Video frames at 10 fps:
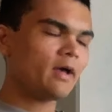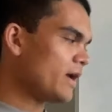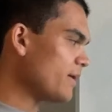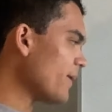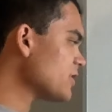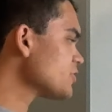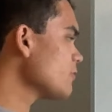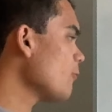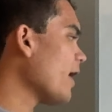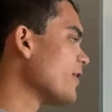Imagine
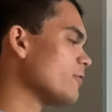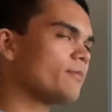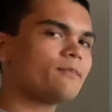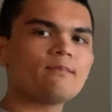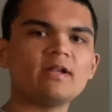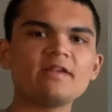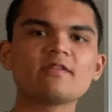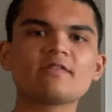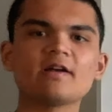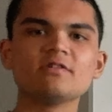a wire placed
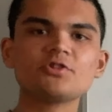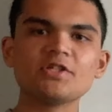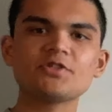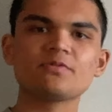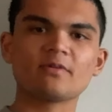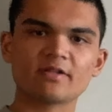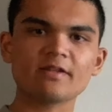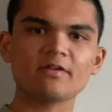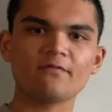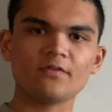inside a changing
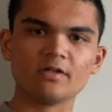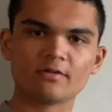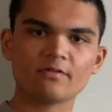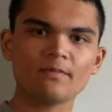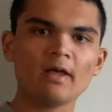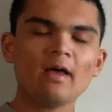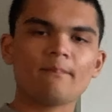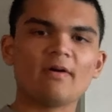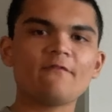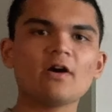magnetic field.
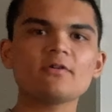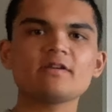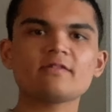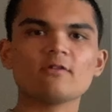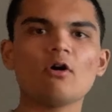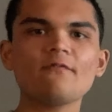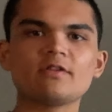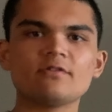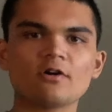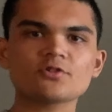By Faraday's law of
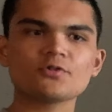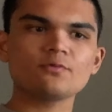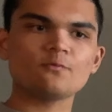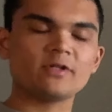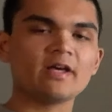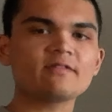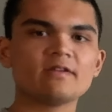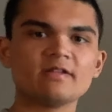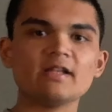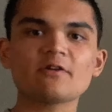induction, we get
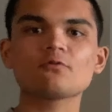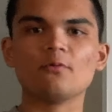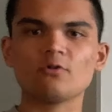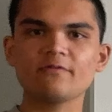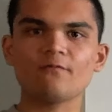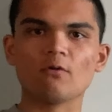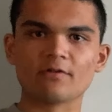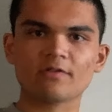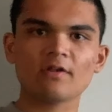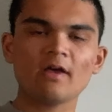an electromotive
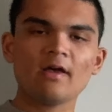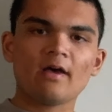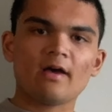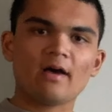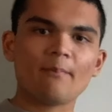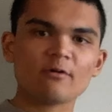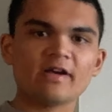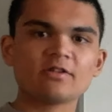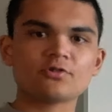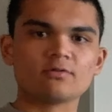force, a
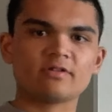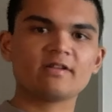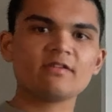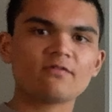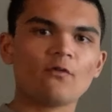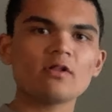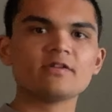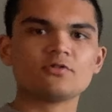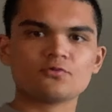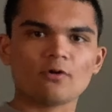potential, that is
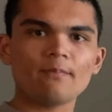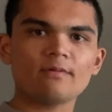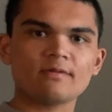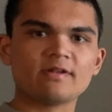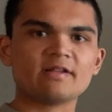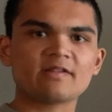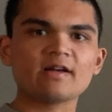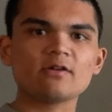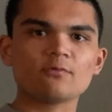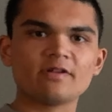voltage drop, that
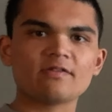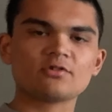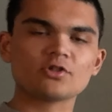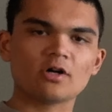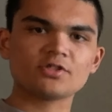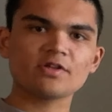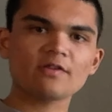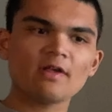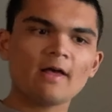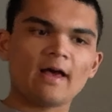accelerates the charges
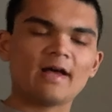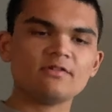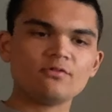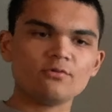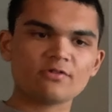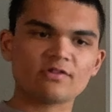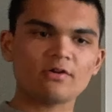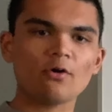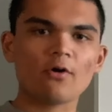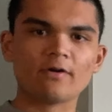and induces a
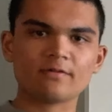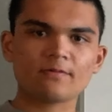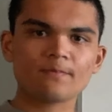current.